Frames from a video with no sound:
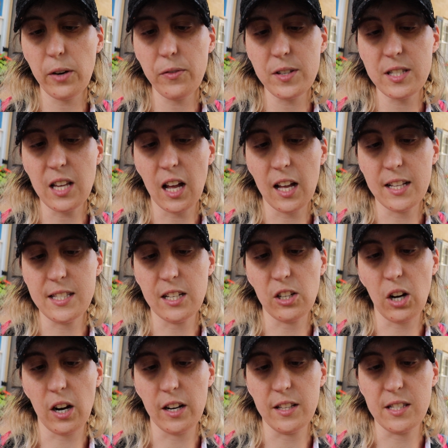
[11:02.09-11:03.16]
facades and
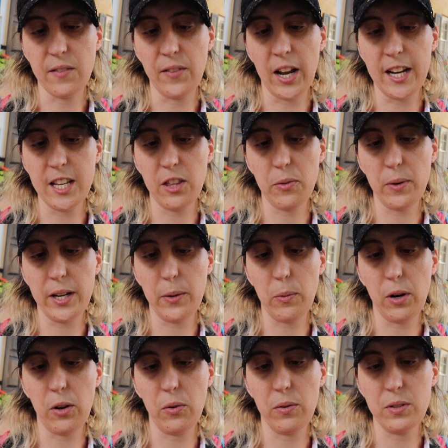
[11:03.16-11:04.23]
gardens of 93
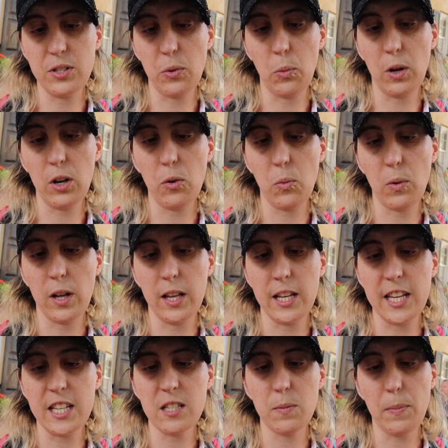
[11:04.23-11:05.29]
to
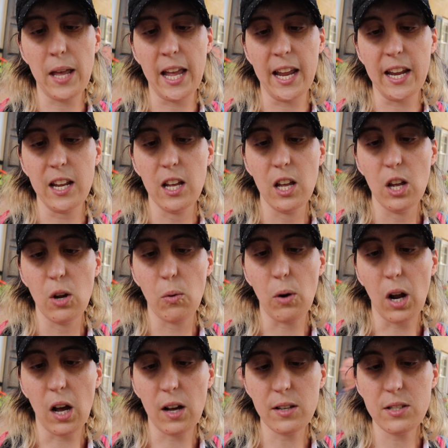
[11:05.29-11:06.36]
101 East Bay
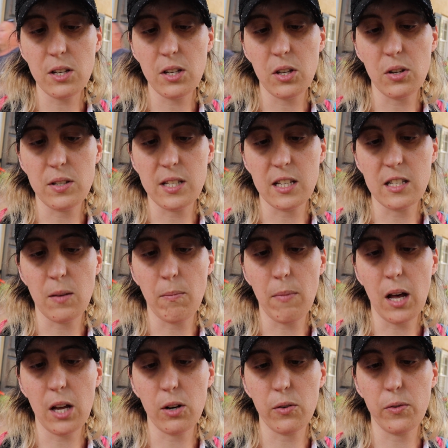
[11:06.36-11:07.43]
were also used as a
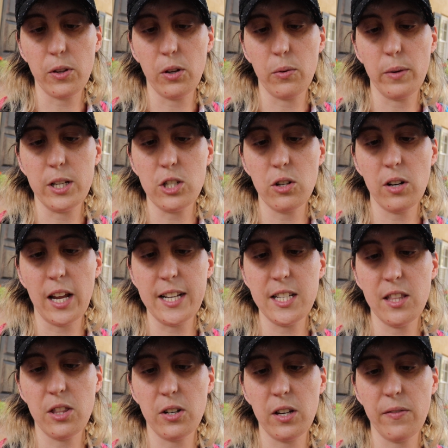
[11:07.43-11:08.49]
model for the original
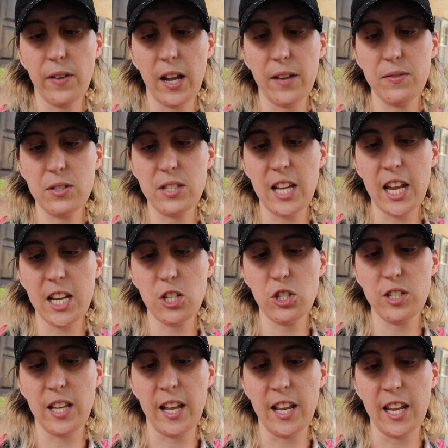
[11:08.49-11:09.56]
1935 stage
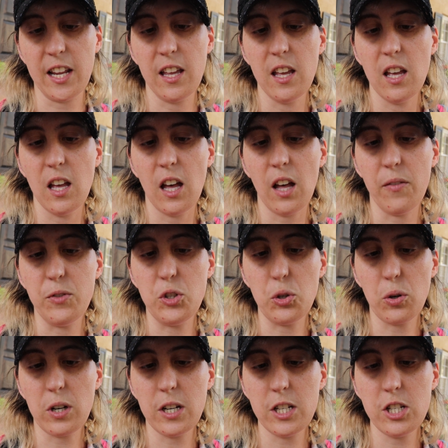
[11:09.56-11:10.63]
setting of
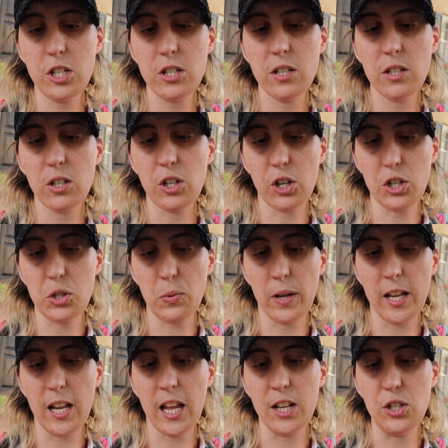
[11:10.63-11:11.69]
George
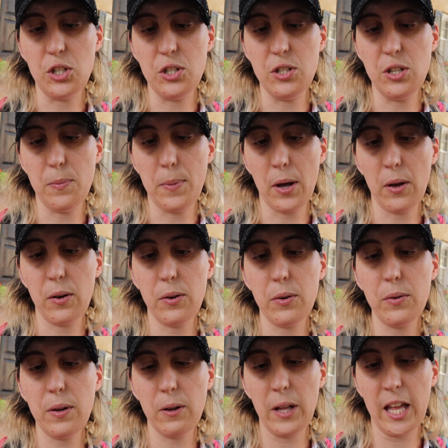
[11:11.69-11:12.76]
Gershwin and
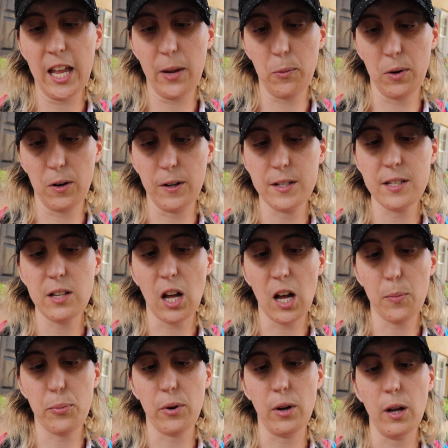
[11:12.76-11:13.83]
DuBois Hayward's
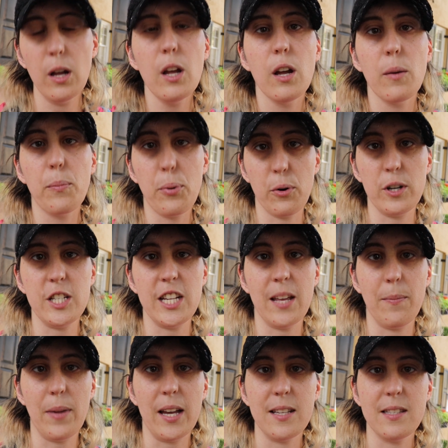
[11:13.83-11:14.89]
opera Porgy
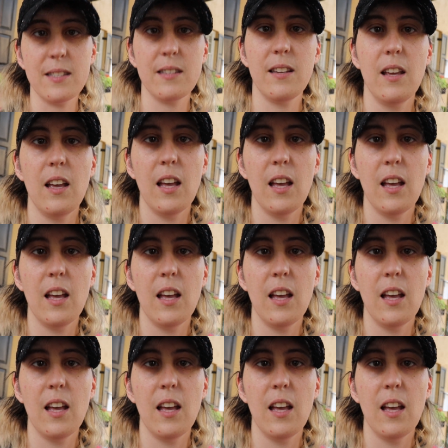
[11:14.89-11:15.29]
and Bess.